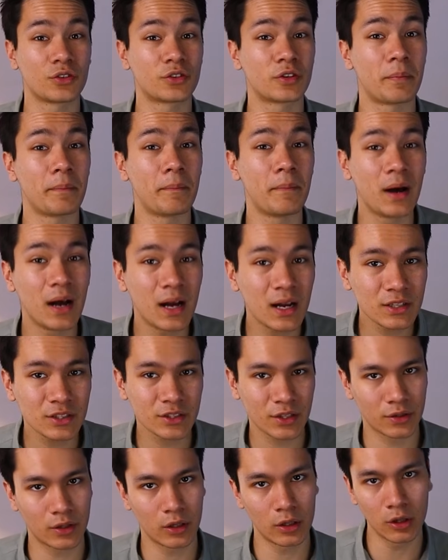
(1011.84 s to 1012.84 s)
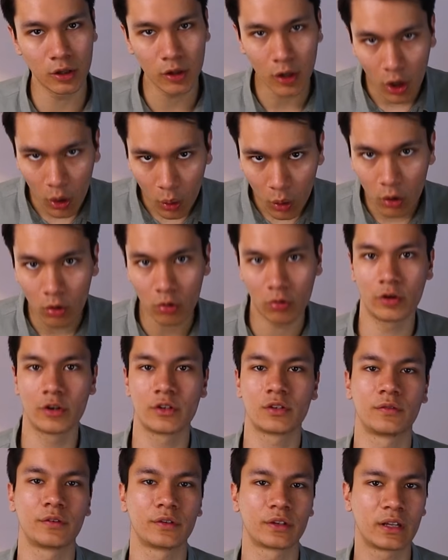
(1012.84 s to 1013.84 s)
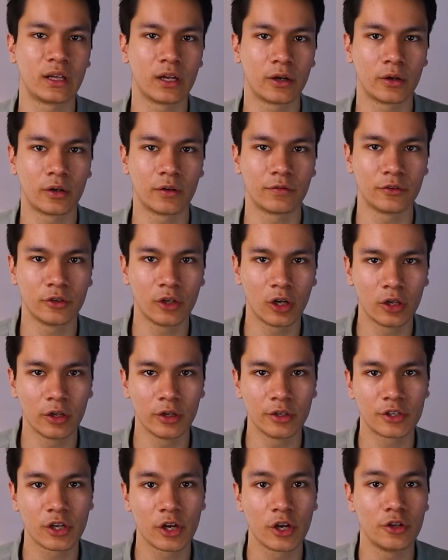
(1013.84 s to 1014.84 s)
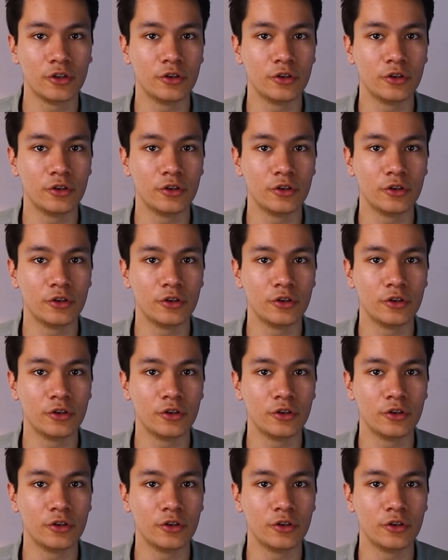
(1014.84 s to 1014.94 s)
So to master the lower orders of declarative knowledge,